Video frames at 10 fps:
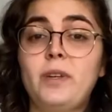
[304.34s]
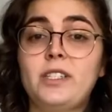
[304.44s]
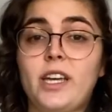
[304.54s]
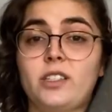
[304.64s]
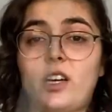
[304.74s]
a
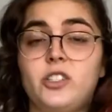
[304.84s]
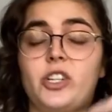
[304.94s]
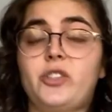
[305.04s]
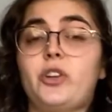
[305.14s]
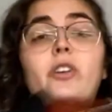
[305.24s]
détaché
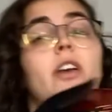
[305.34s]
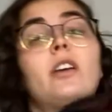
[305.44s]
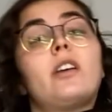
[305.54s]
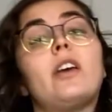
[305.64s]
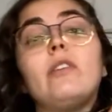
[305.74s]
stroke
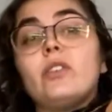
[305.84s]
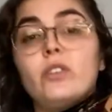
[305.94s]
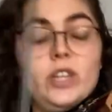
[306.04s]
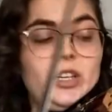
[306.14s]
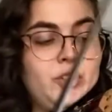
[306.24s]
if you
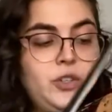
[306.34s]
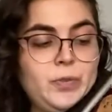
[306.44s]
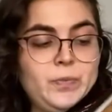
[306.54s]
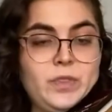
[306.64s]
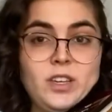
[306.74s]
need to. You
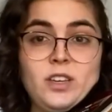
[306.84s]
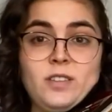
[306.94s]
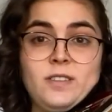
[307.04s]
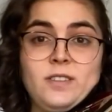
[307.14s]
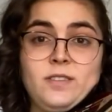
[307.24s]
do
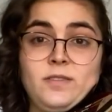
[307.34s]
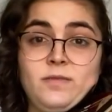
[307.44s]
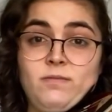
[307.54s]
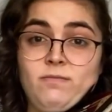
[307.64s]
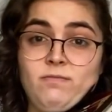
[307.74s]

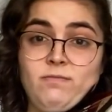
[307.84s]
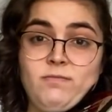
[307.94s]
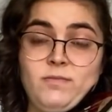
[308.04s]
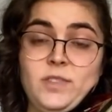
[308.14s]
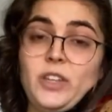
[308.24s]

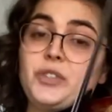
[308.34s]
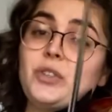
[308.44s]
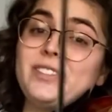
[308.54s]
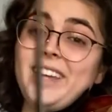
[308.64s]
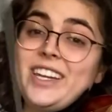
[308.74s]

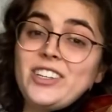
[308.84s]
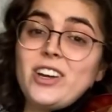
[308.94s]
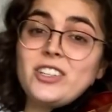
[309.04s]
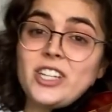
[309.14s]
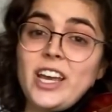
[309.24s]
a
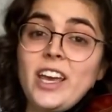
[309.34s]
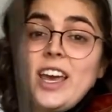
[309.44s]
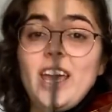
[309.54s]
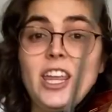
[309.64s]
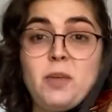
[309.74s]
détaché
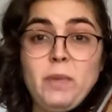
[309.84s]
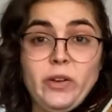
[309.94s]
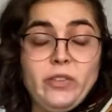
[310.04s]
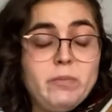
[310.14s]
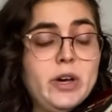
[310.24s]
in the middle
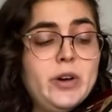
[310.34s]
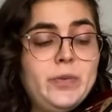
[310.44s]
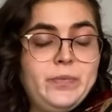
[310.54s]
of the bow.